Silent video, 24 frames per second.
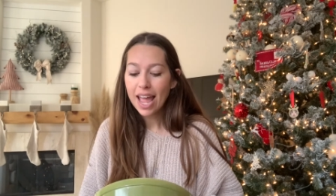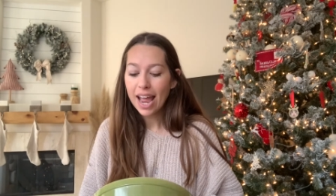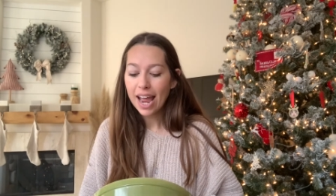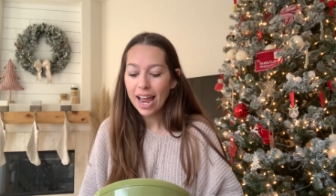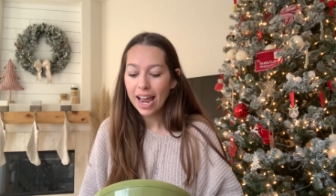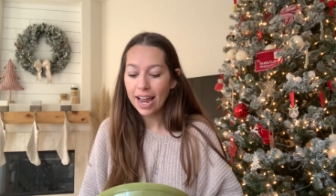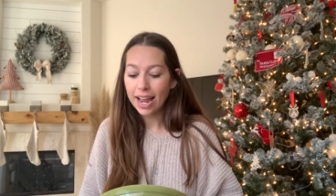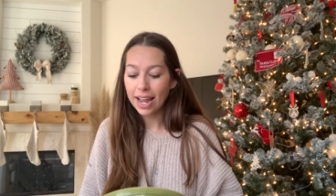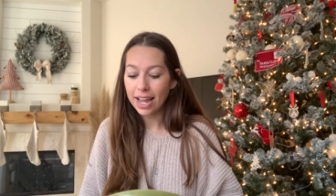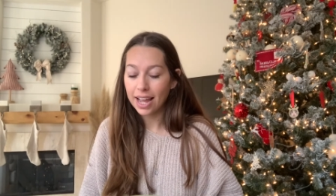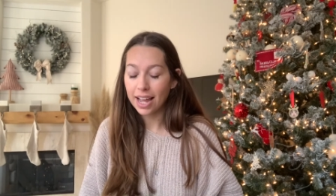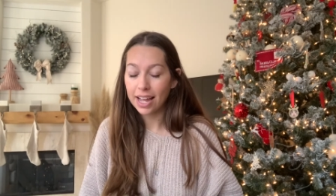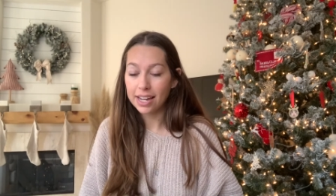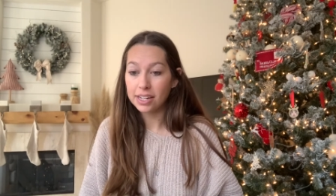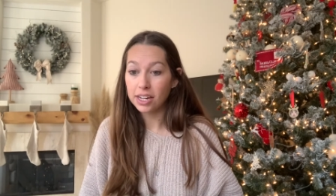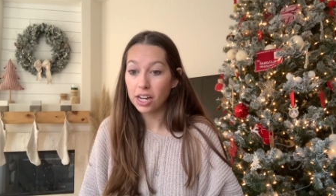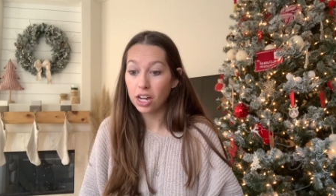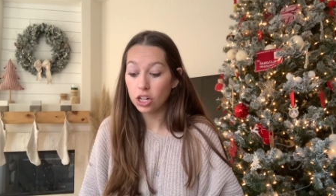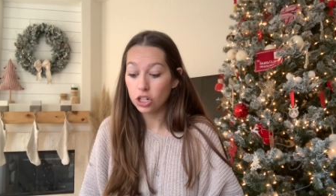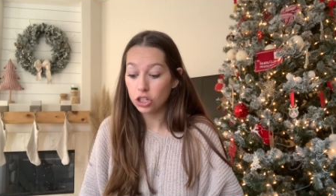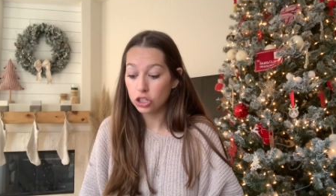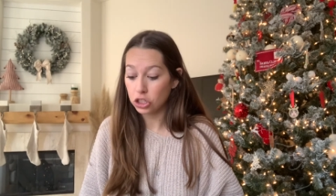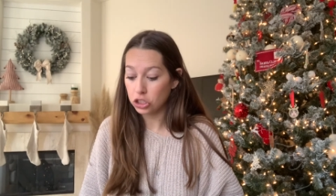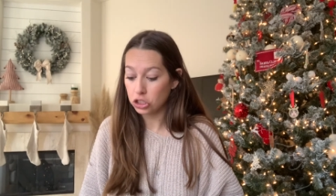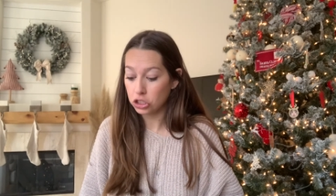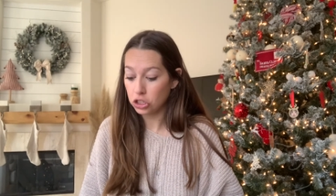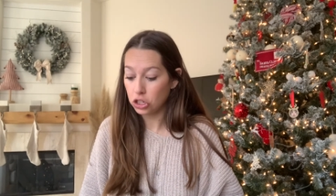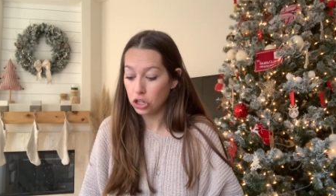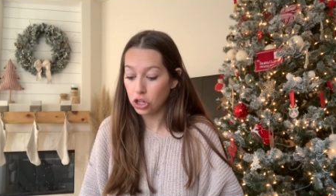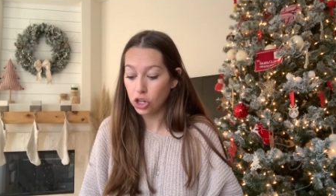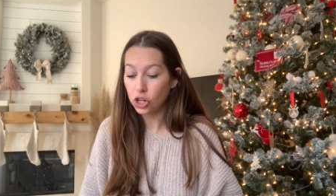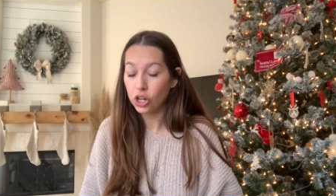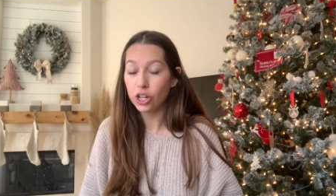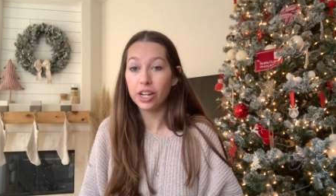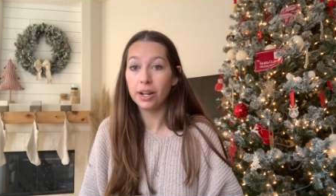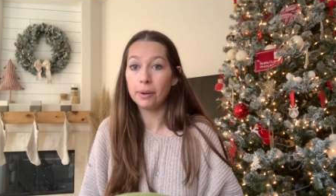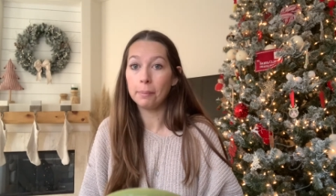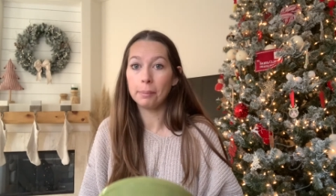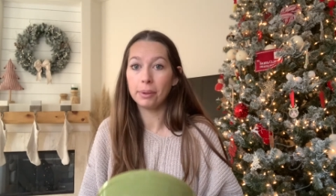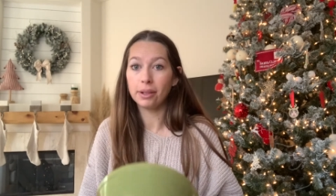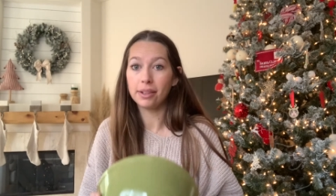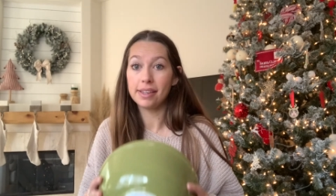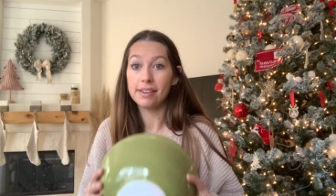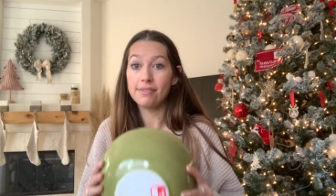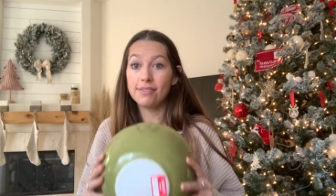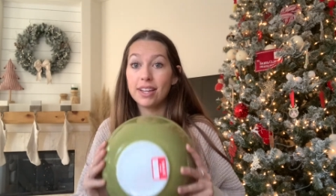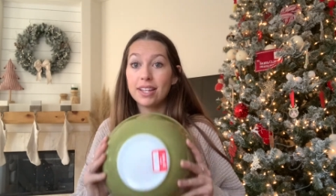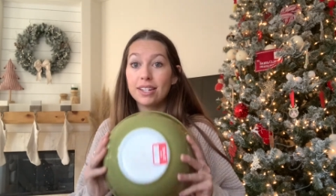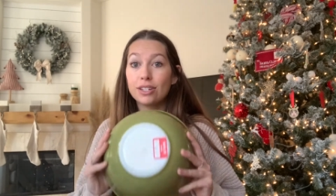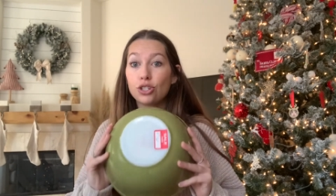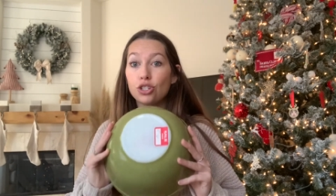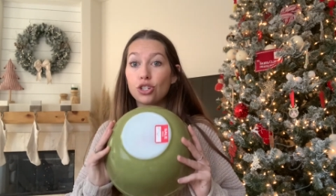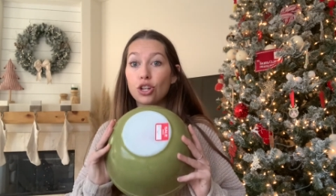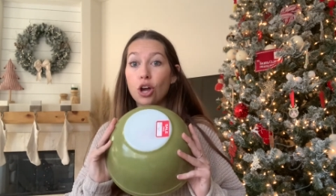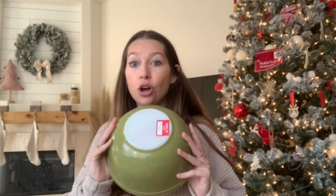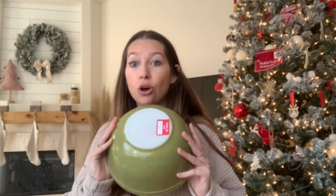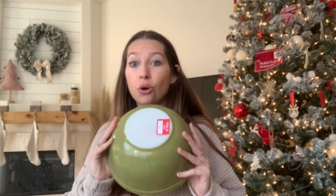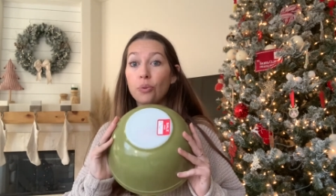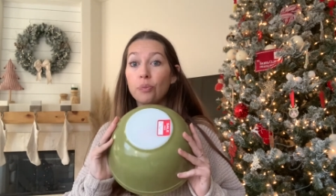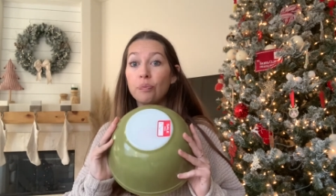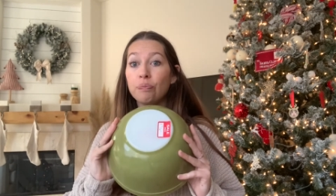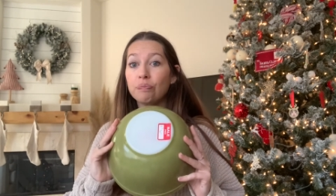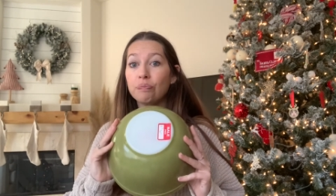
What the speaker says: and just couldn't believe it. So